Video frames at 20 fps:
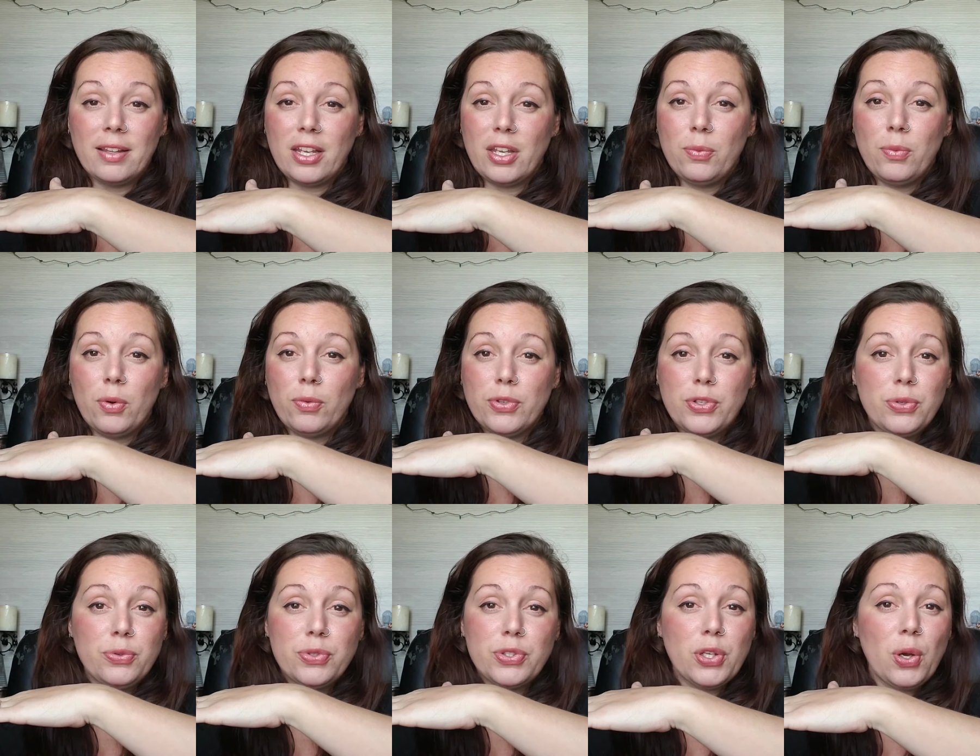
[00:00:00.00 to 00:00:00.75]
You won't
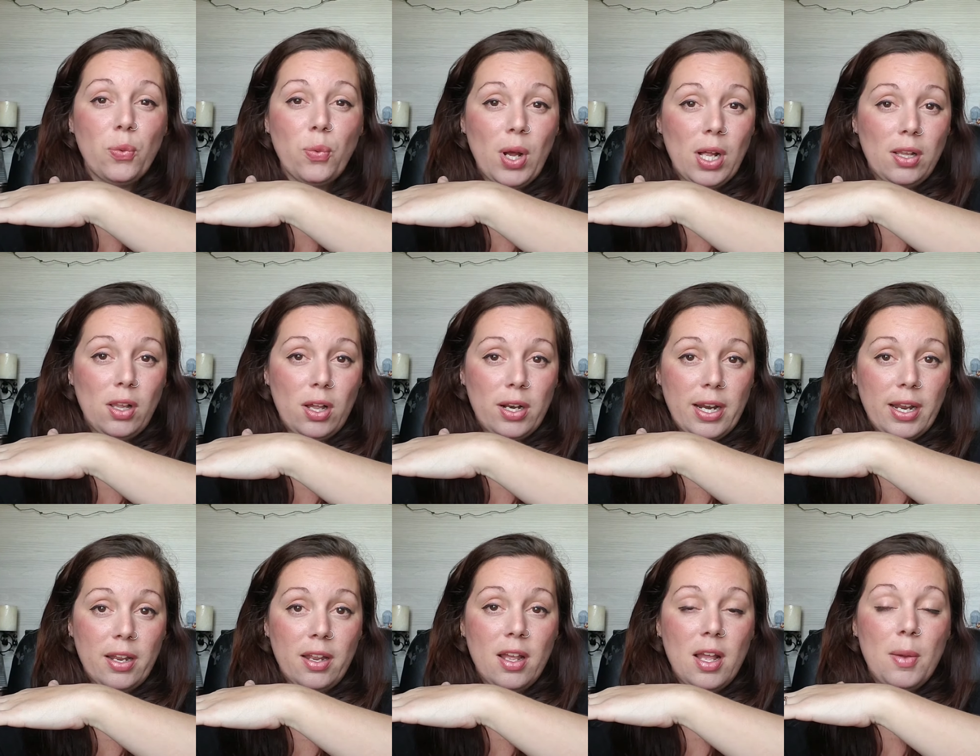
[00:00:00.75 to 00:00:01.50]
do so well on
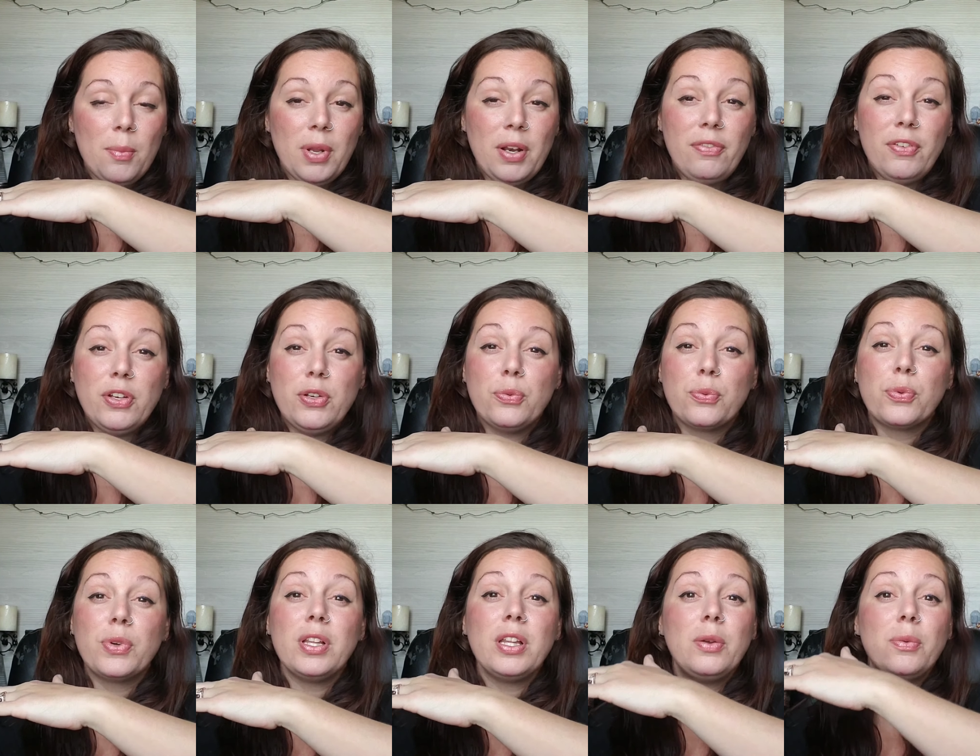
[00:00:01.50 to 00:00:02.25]
it. But if you do
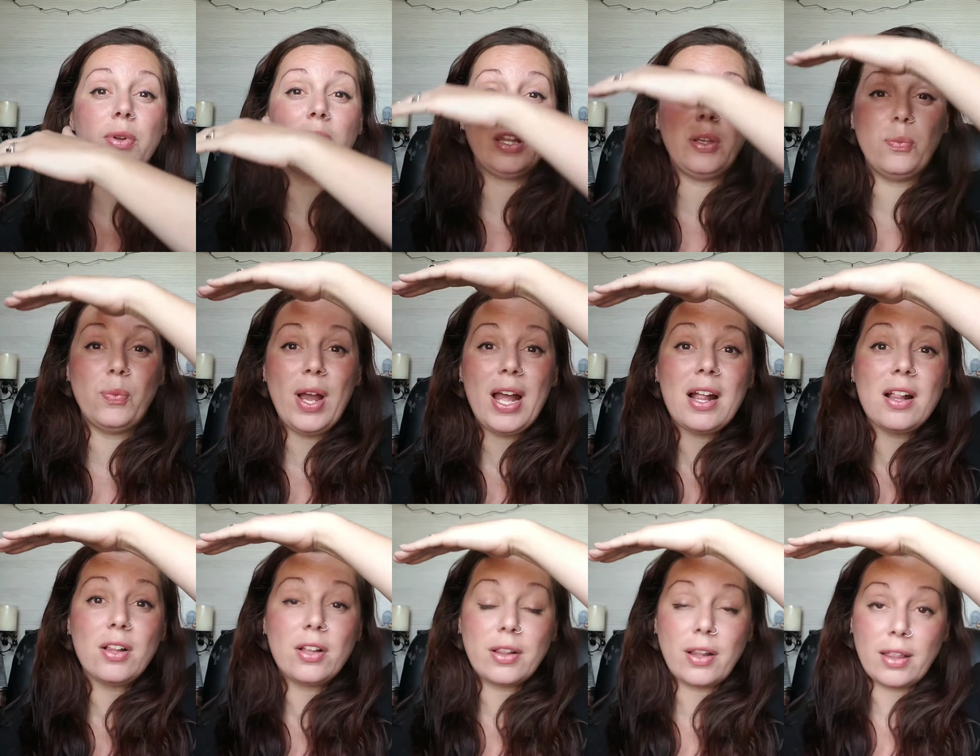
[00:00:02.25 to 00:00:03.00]
really, really
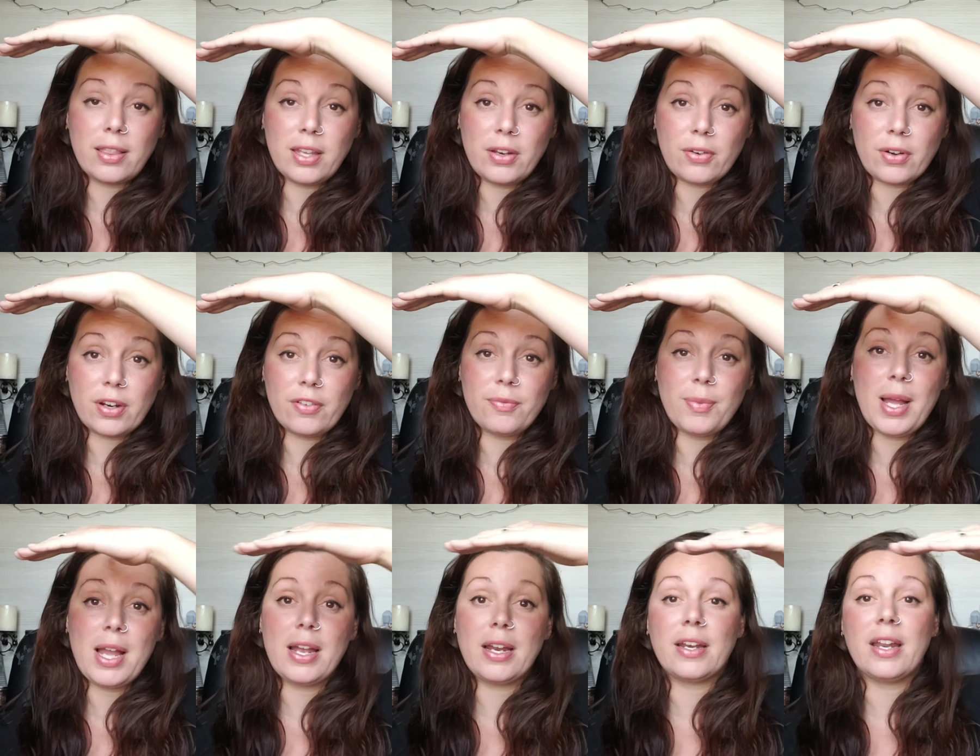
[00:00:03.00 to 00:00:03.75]
well on the theory of
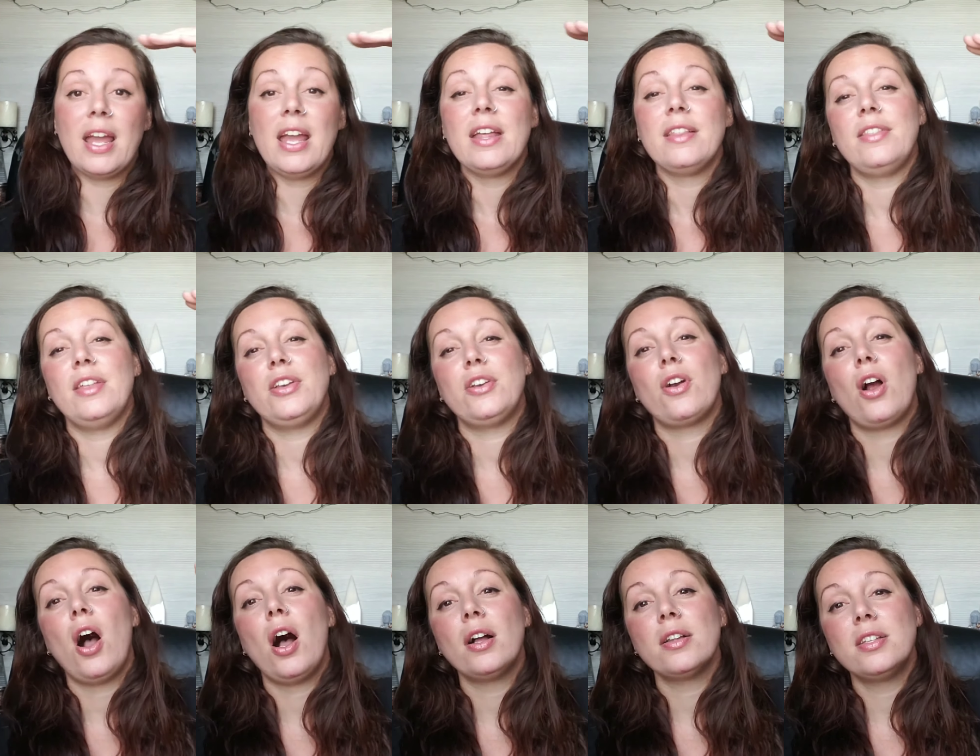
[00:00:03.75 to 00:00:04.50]
mind, then
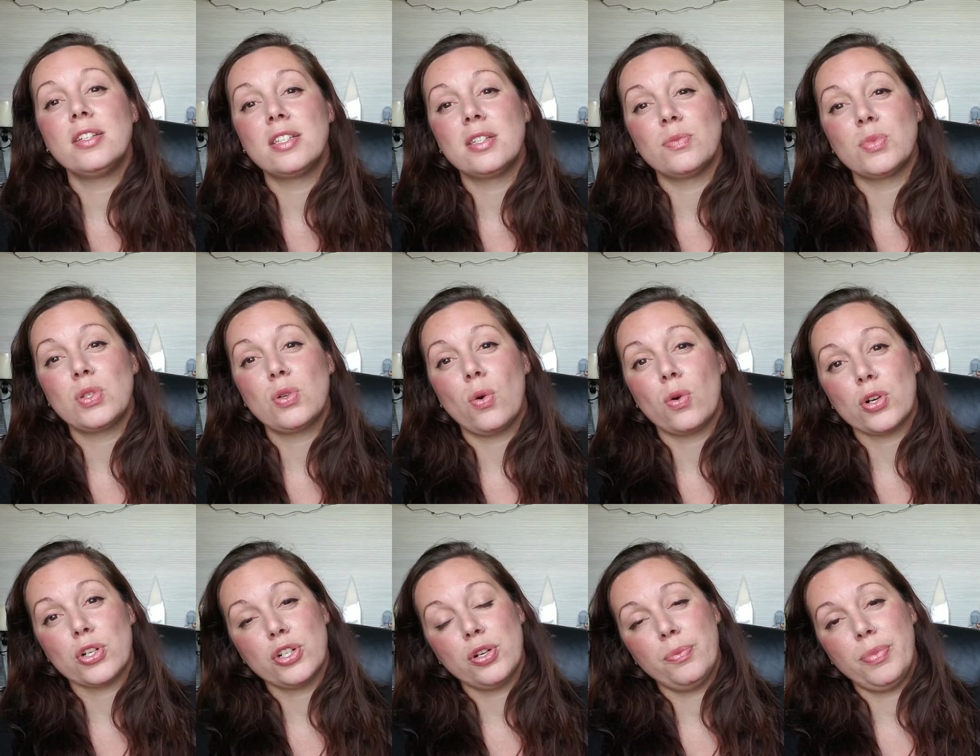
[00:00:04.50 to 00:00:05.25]
your autism
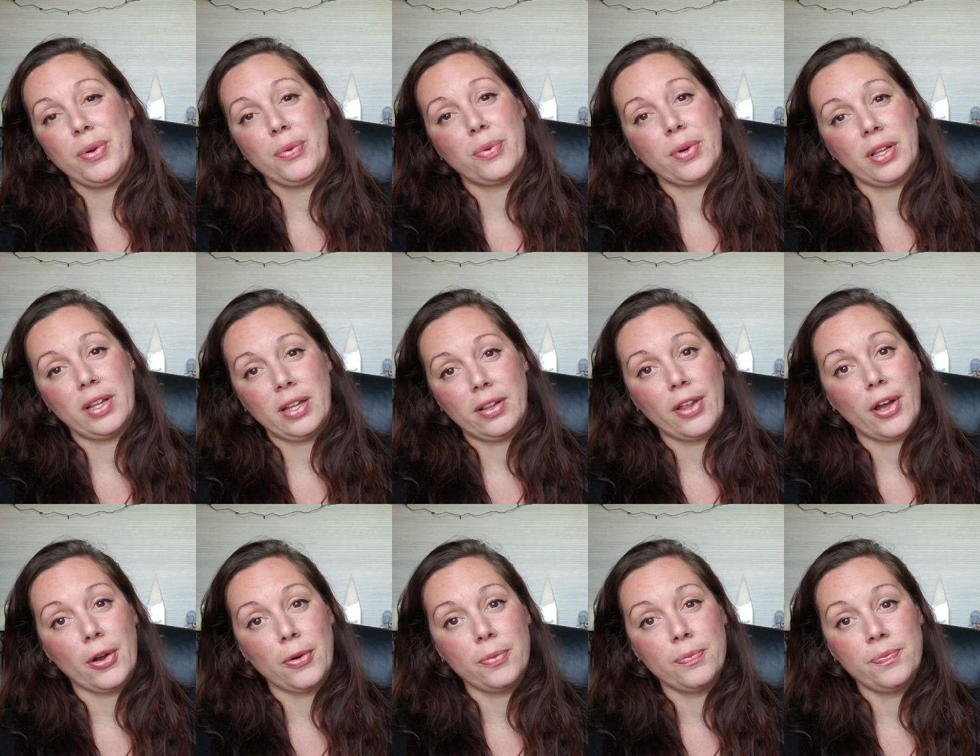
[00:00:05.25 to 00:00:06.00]
score should be really
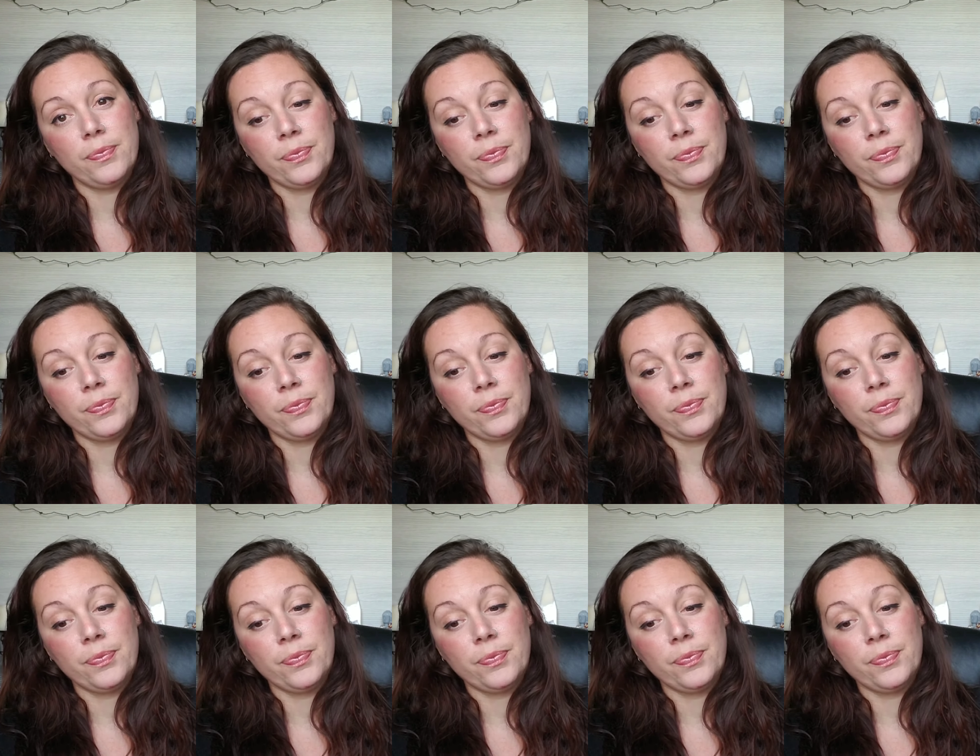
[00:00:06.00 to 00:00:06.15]
low.